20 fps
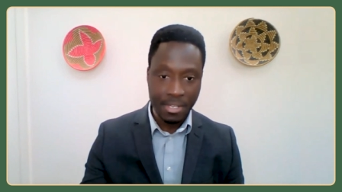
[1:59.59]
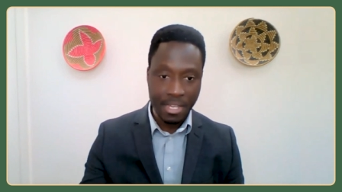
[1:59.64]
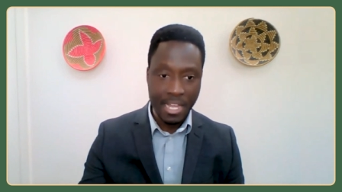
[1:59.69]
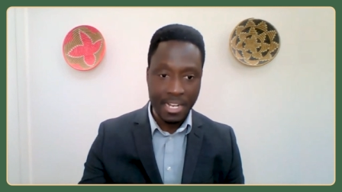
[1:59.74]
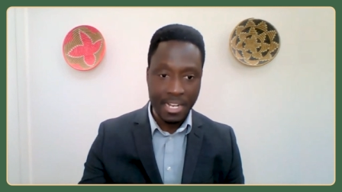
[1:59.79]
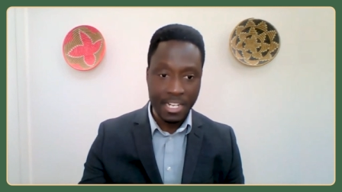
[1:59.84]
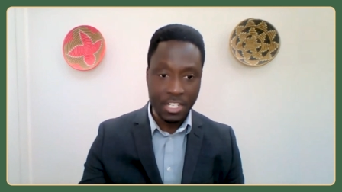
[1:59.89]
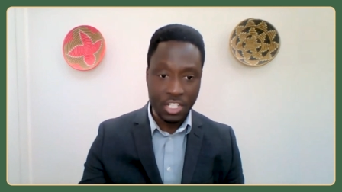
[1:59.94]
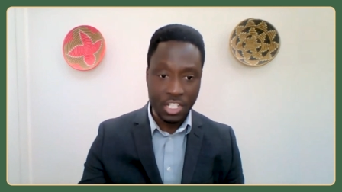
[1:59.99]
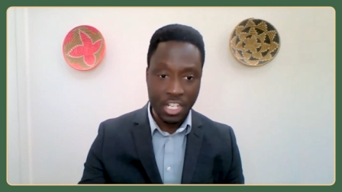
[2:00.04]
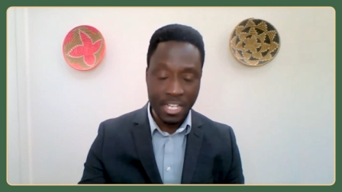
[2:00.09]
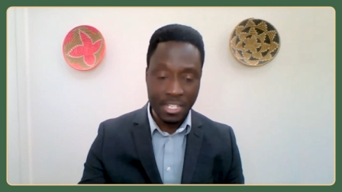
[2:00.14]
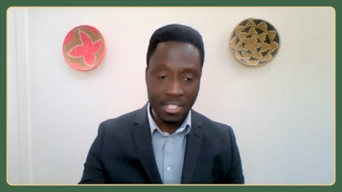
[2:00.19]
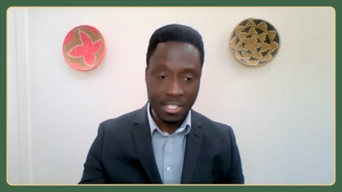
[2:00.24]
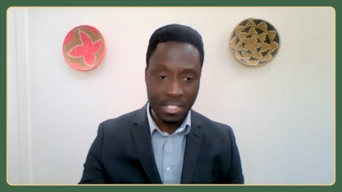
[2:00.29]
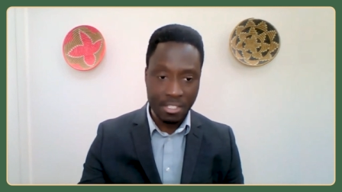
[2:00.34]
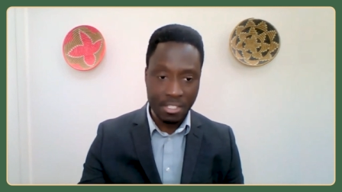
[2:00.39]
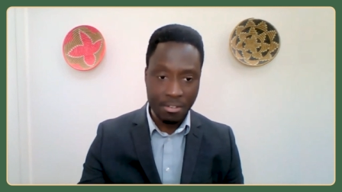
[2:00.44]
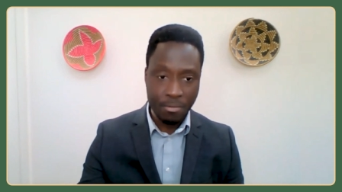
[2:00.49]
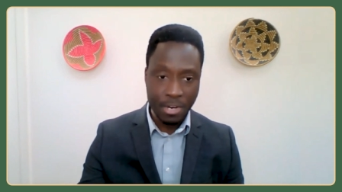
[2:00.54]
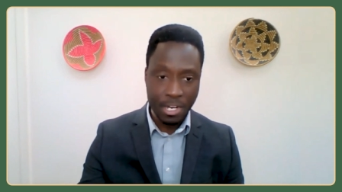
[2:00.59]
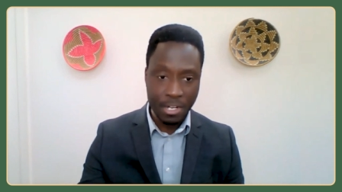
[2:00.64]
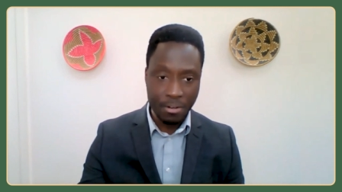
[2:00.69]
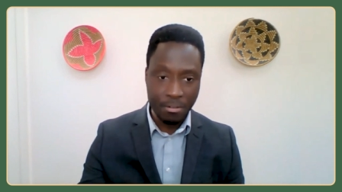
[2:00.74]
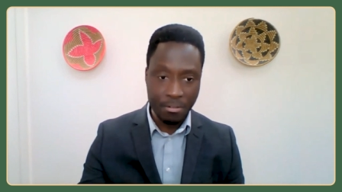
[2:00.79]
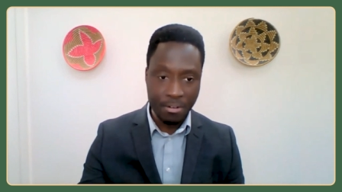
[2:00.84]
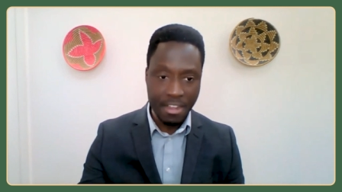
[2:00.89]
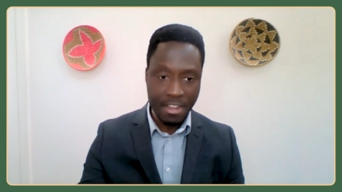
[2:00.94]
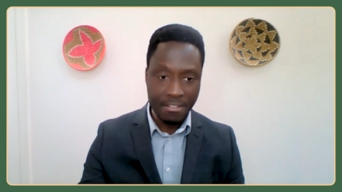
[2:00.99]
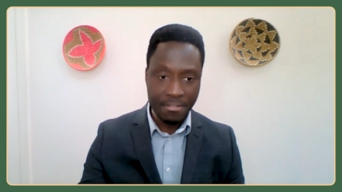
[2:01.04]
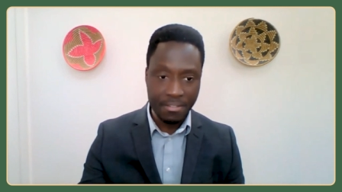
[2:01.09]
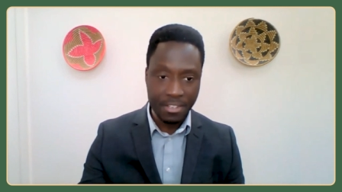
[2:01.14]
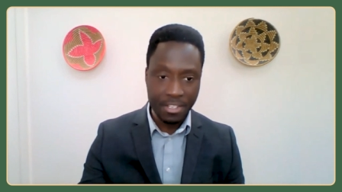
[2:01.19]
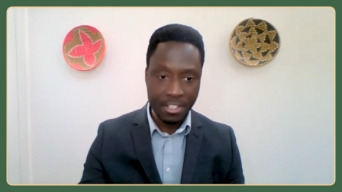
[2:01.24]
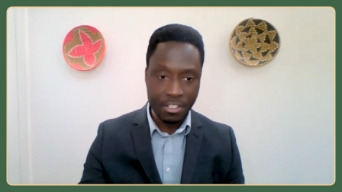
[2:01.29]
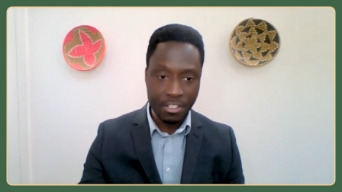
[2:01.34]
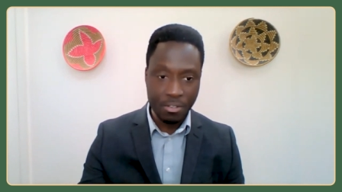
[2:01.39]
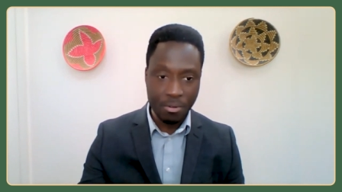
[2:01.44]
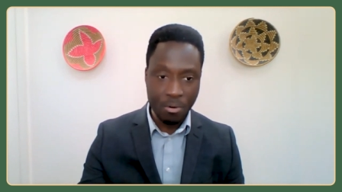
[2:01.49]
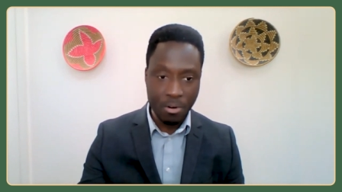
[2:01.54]
and a chest radiograph
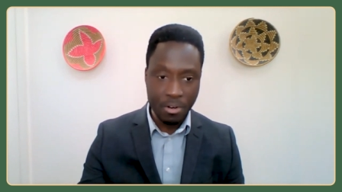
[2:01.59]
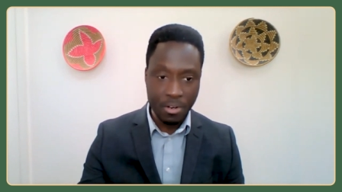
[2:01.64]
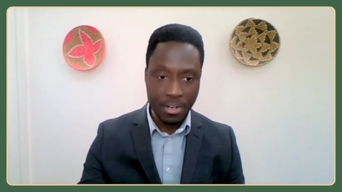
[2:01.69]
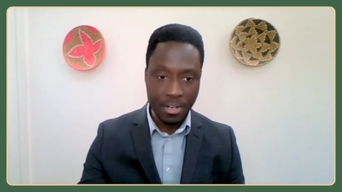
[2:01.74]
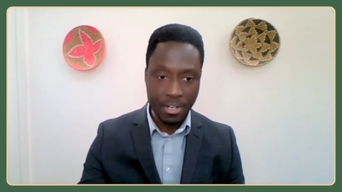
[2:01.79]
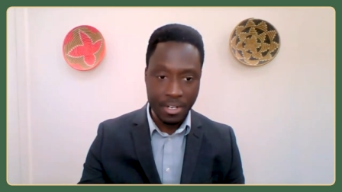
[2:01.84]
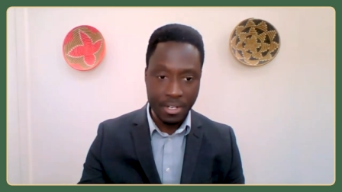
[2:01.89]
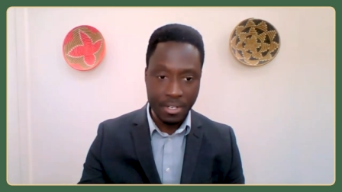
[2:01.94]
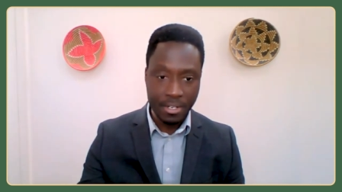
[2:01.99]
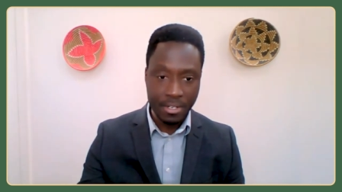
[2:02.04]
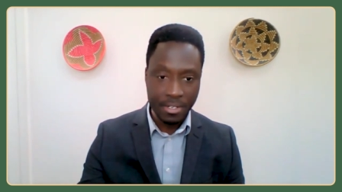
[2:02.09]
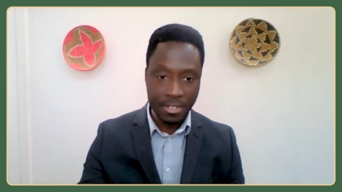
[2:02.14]
is ordered.